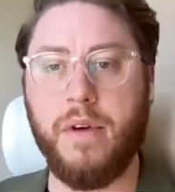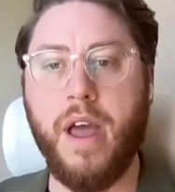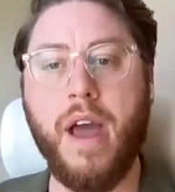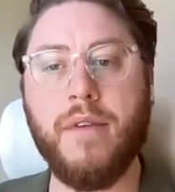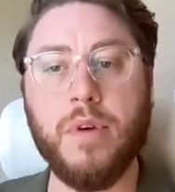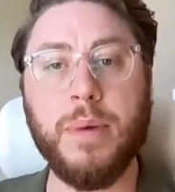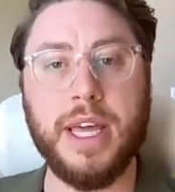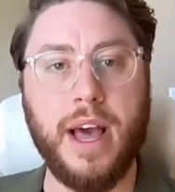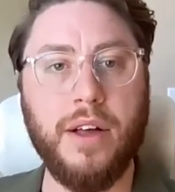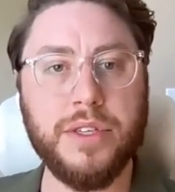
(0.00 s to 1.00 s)

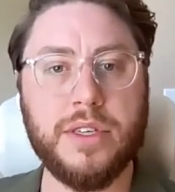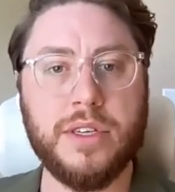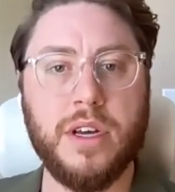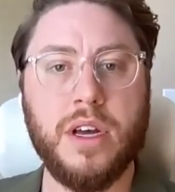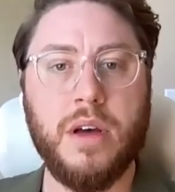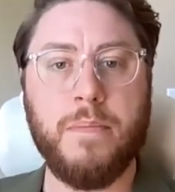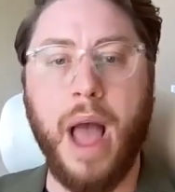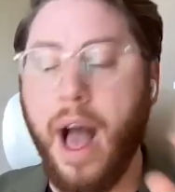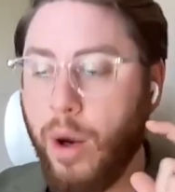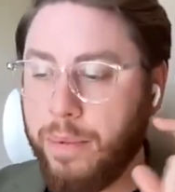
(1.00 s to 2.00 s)
everybody else,
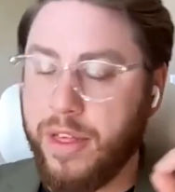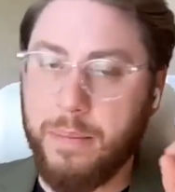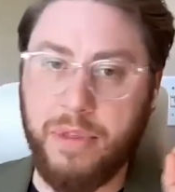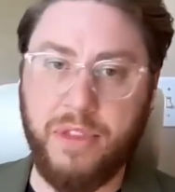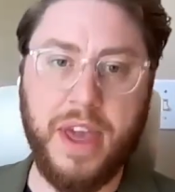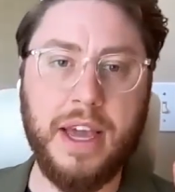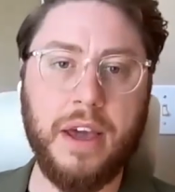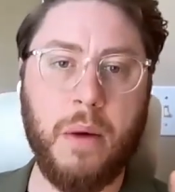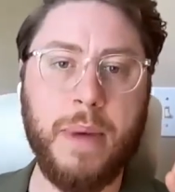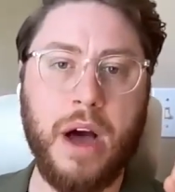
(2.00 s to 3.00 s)
but help them
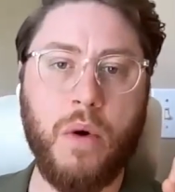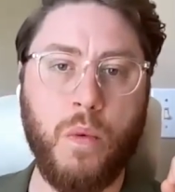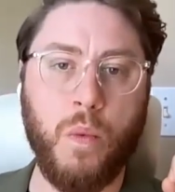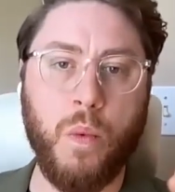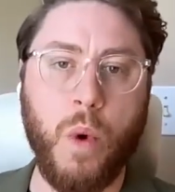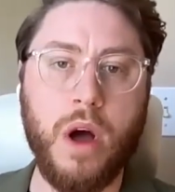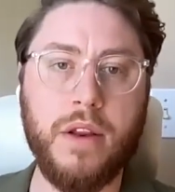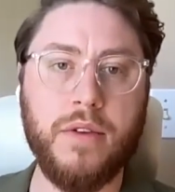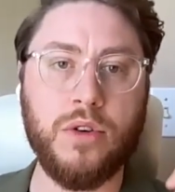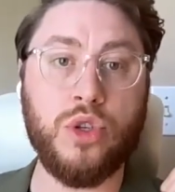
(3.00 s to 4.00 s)
think about
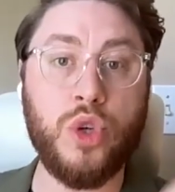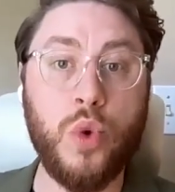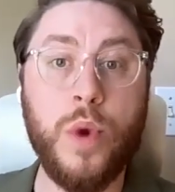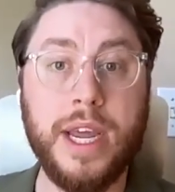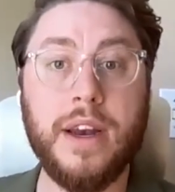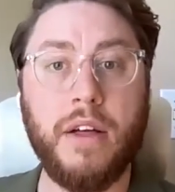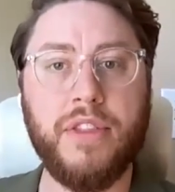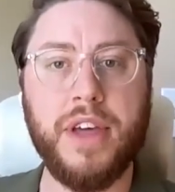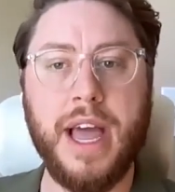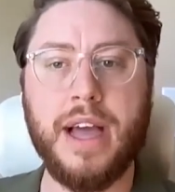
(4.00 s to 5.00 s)
what doing
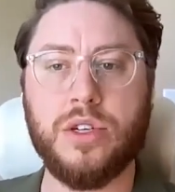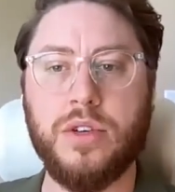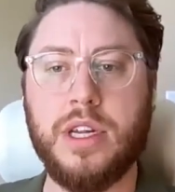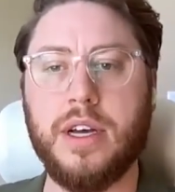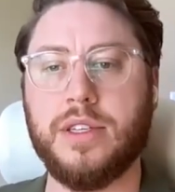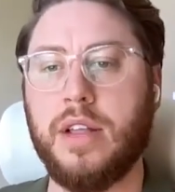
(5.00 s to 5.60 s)
nothing actually does.